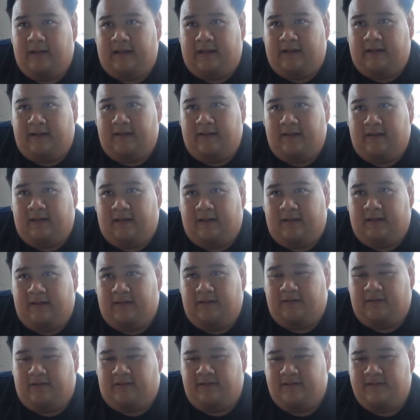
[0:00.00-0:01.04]
egg,
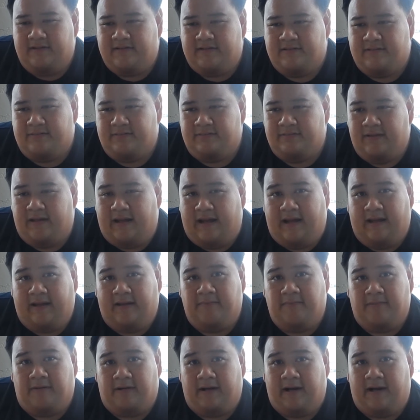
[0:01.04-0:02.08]
call this? Egg
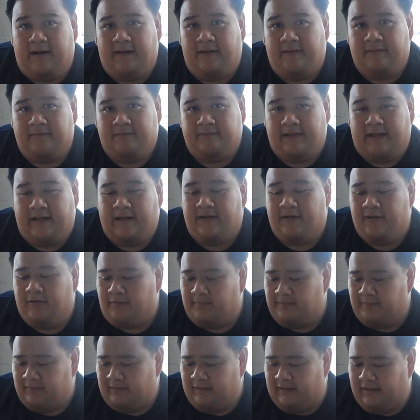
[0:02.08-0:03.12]
meringue, egg
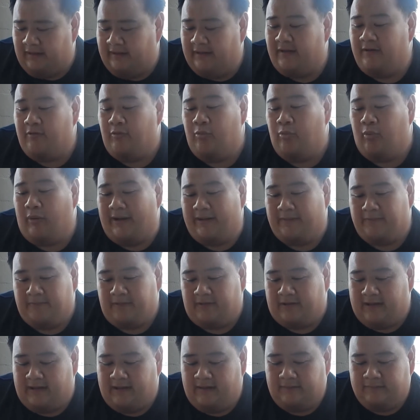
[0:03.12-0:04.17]
white
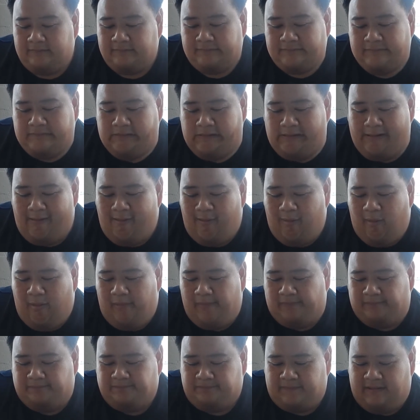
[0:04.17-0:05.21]
meringue.
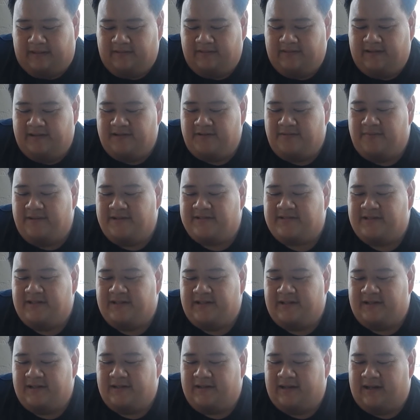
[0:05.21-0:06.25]
And then you mix it
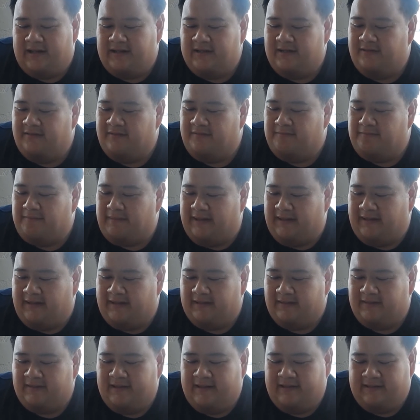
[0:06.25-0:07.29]
in and you bake
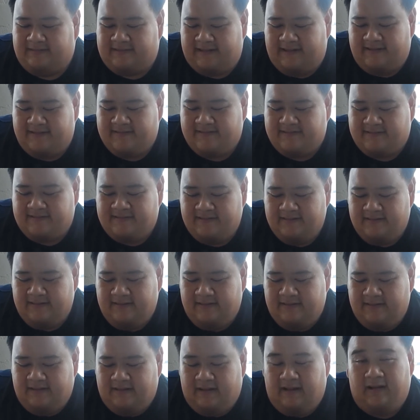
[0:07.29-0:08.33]
it. It takes
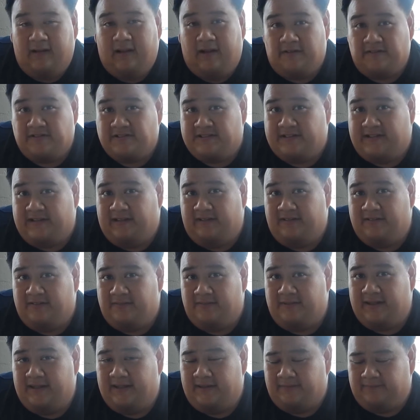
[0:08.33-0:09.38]
a lot of skill to
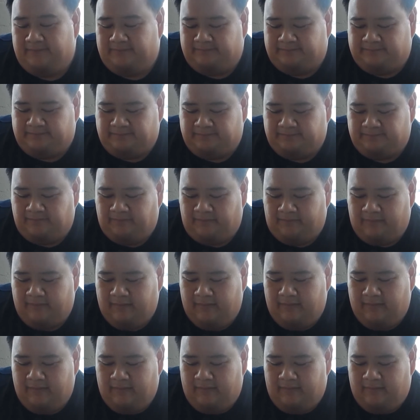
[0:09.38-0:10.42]
make.
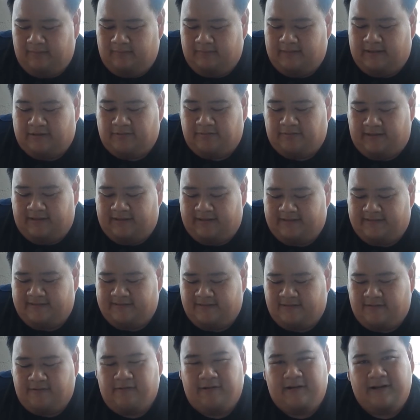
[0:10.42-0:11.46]
That's why
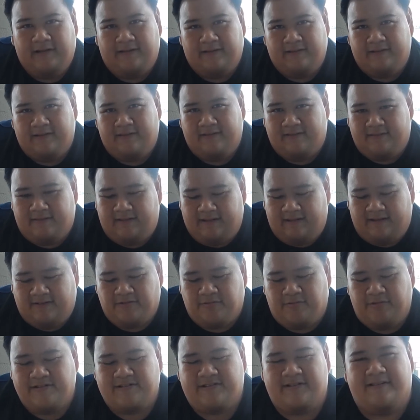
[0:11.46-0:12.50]
it's quite
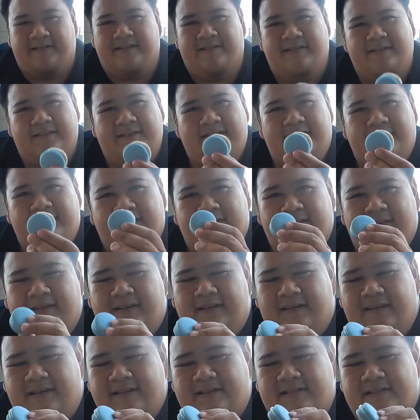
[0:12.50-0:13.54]
exquisite.
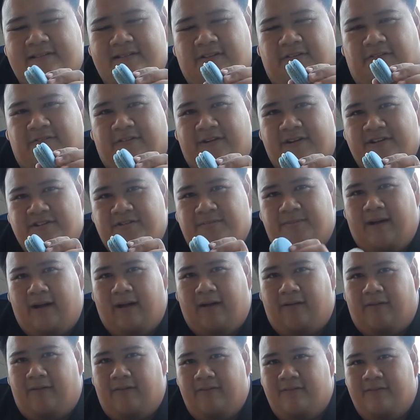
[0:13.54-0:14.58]
This is the French
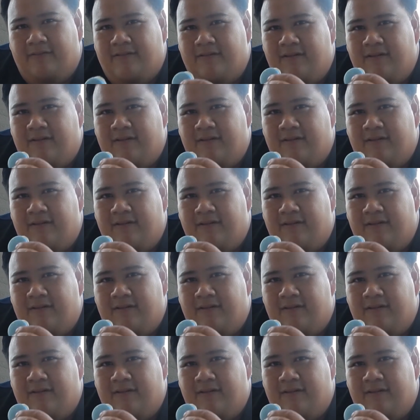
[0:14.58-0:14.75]
macaron.